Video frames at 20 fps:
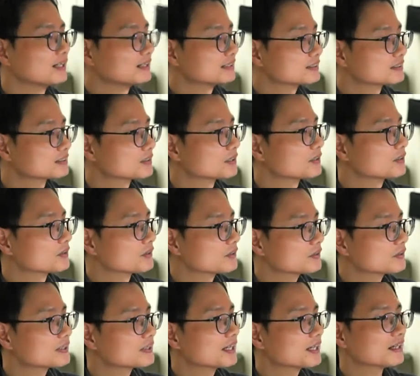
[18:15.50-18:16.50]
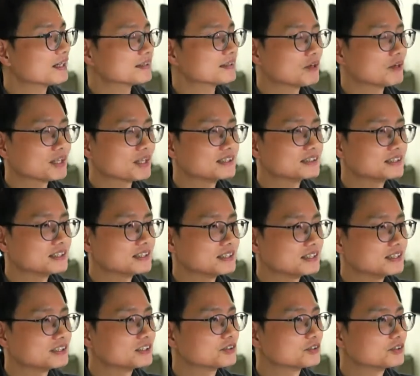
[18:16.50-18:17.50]
So yeah, now I see
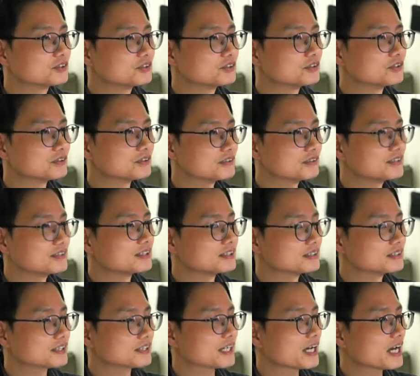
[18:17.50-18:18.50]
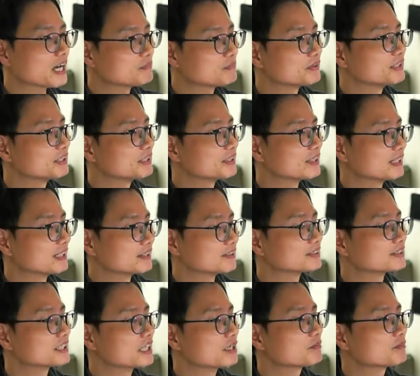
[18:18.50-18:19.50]
these two things happening at the
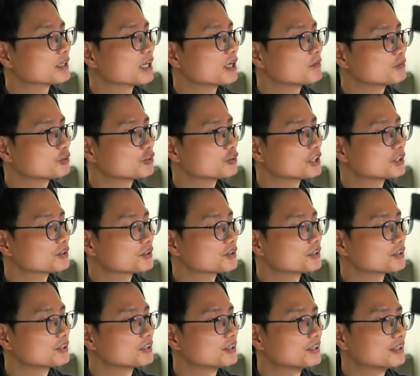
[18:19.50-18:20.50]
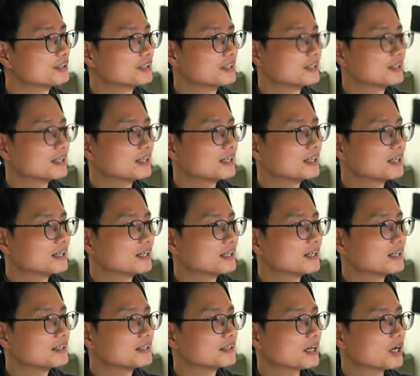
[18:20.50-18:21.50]
same time together.
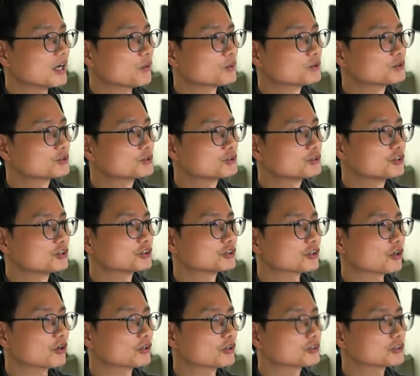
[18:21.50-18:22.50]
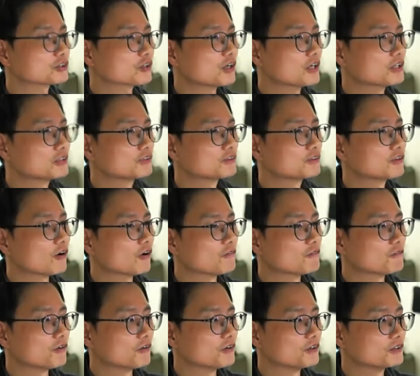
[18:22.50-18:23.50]
And our students are trying to
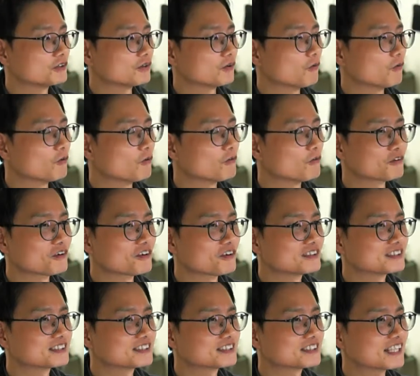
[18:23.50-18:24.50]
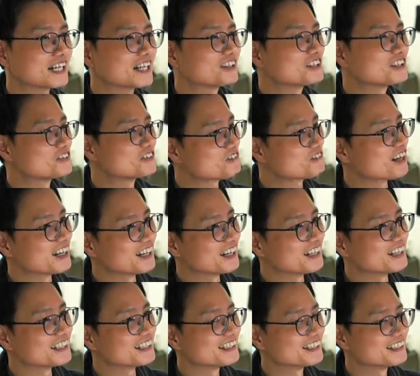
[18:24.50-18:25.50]
avoid
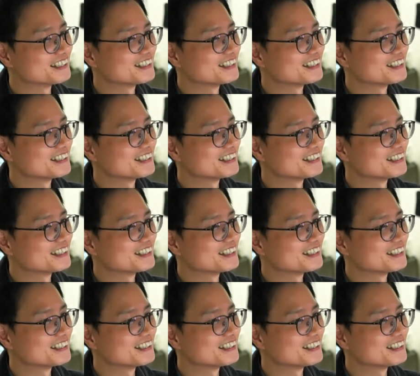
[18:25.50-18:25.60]
over-scientify